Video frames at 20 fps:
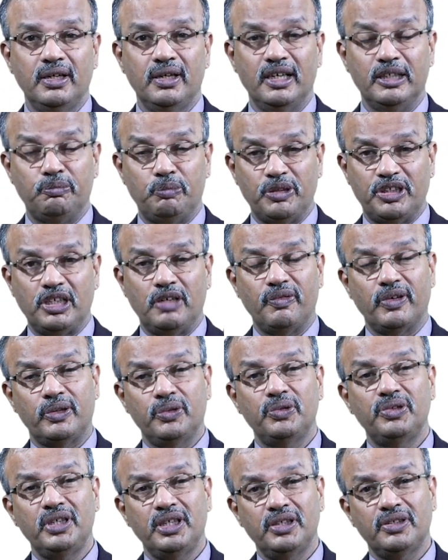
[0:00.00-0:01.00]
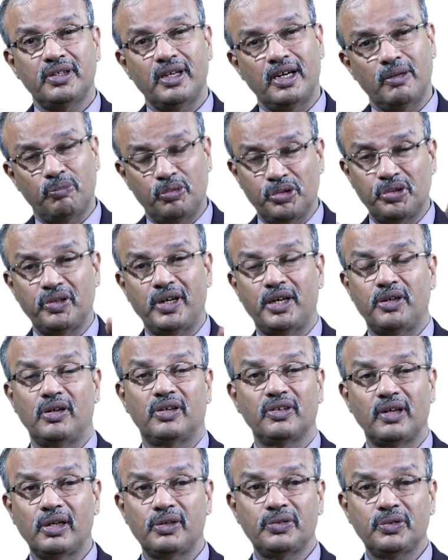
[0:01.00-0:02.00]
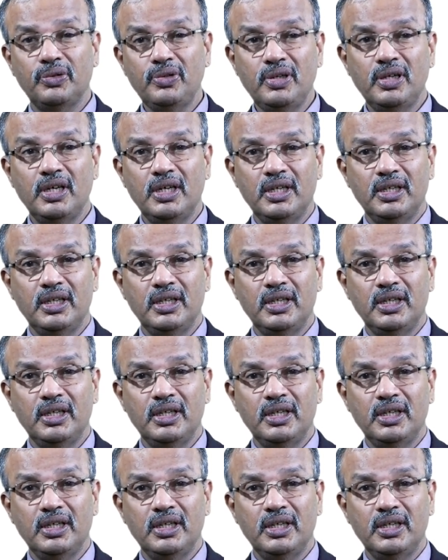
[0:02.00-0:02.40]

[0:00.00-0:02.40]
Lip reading: especially for UGs and postgraduates also